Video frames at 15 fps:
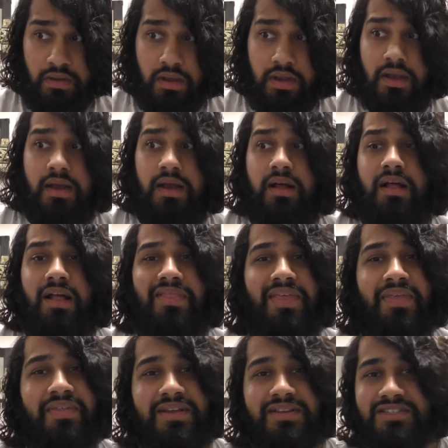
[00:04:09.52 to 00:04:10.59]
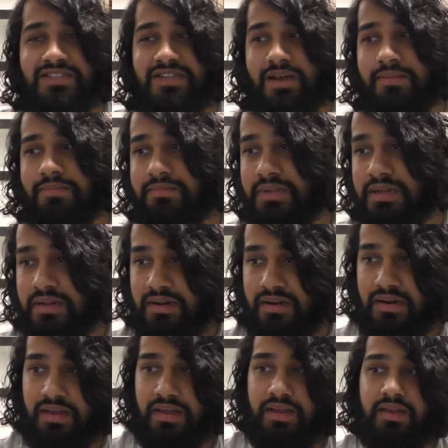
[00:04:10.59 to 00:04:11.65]
then there's some
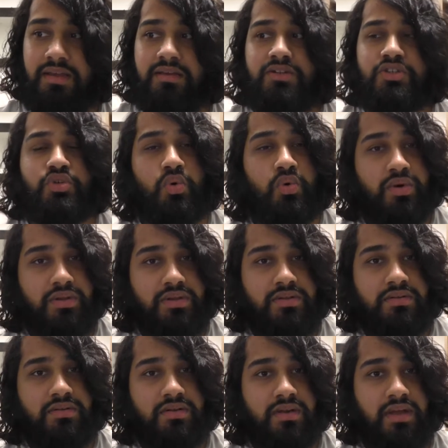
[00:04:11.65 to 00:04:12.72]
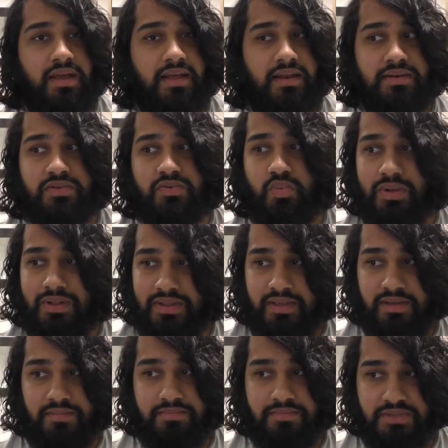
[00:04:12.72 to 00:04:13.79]
like Jordan and
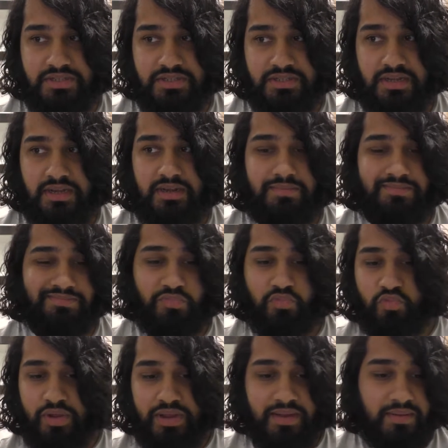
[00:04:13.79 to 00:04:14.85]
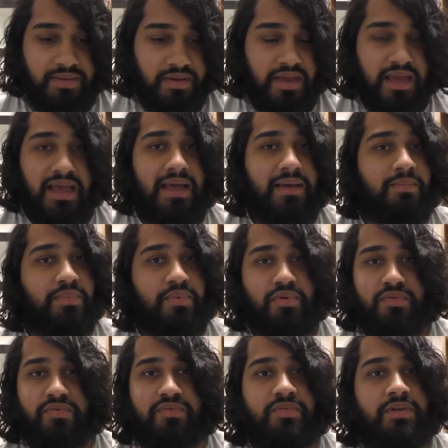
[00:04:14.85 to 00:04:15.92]
Williams recap
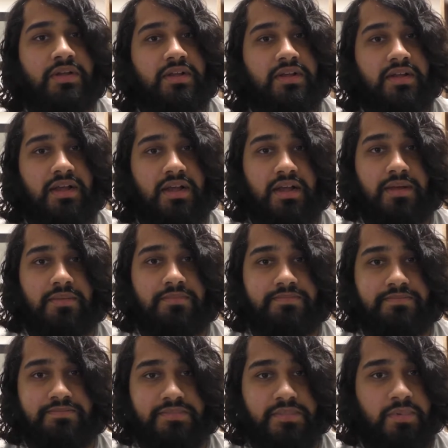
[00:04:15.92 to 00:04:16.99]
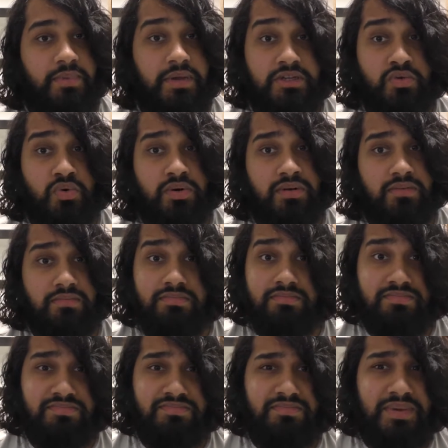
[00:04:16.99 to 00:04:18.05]
of Amir Jordan
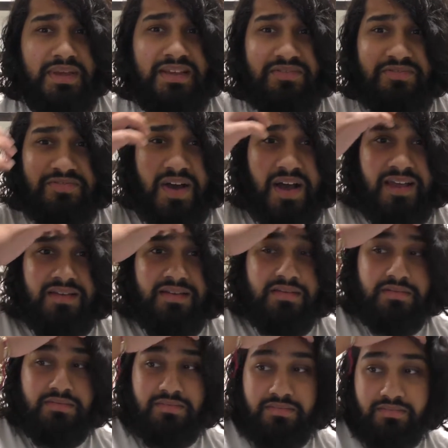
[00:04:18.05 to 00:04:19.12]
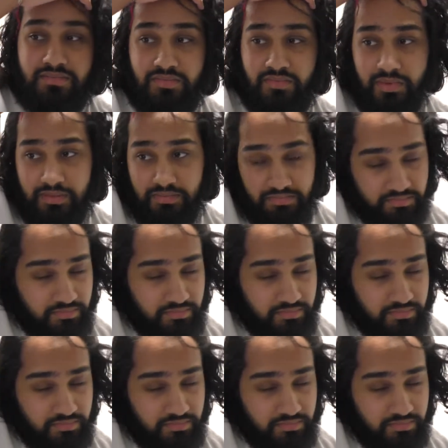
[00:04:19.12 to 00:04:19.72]
being fired. Well,